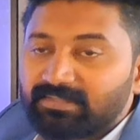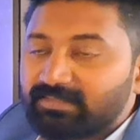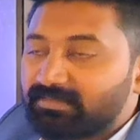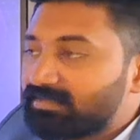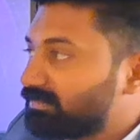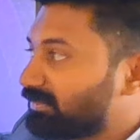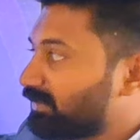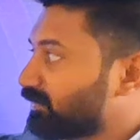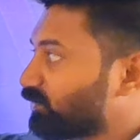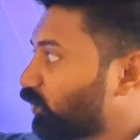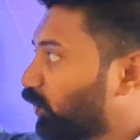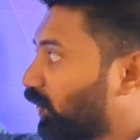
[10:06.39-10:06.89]

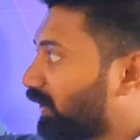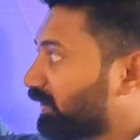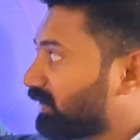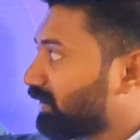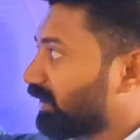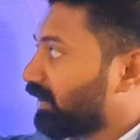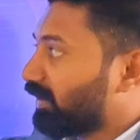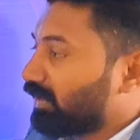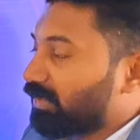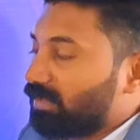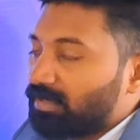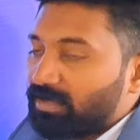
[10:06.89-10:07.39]
This is what
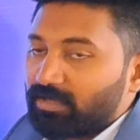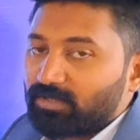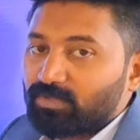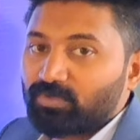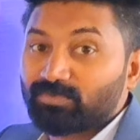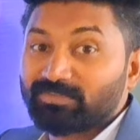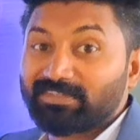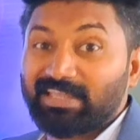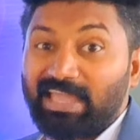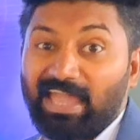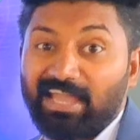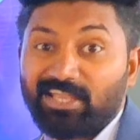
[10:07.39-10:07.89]

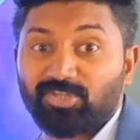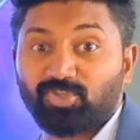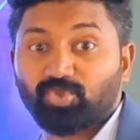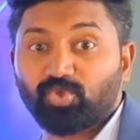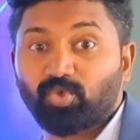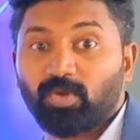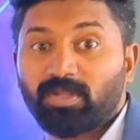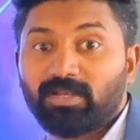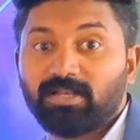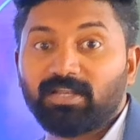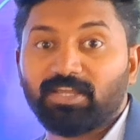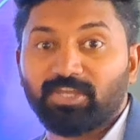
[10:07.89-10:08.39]
the
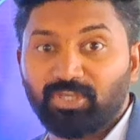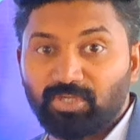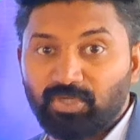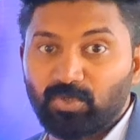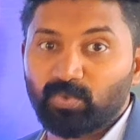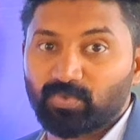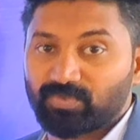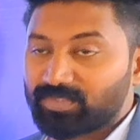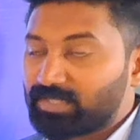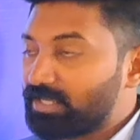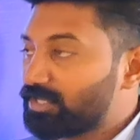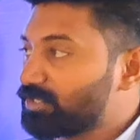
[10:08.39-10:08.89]
actual
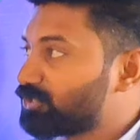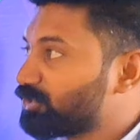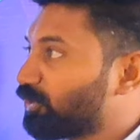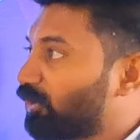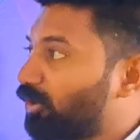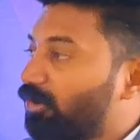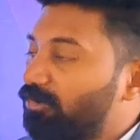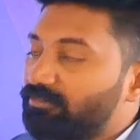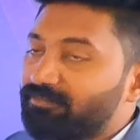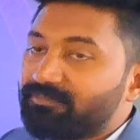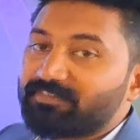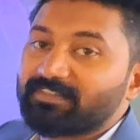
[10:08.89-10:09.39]
usage
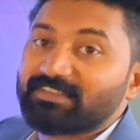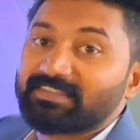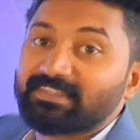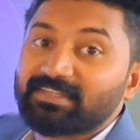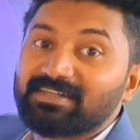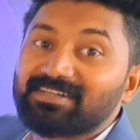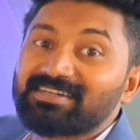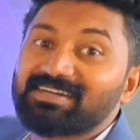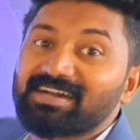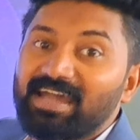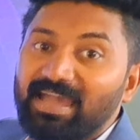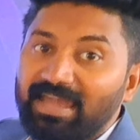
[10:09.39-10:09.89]
of
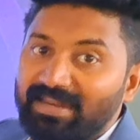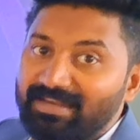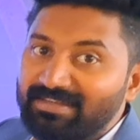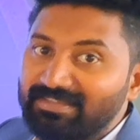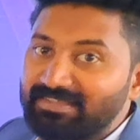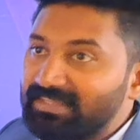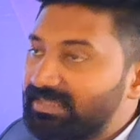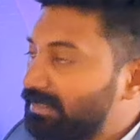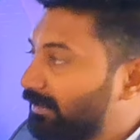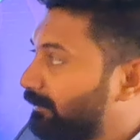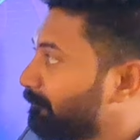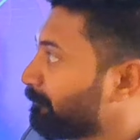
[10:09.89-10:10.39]
the
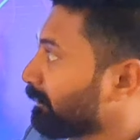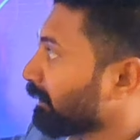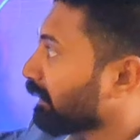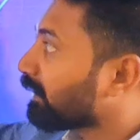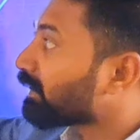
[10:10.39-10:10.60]
and the.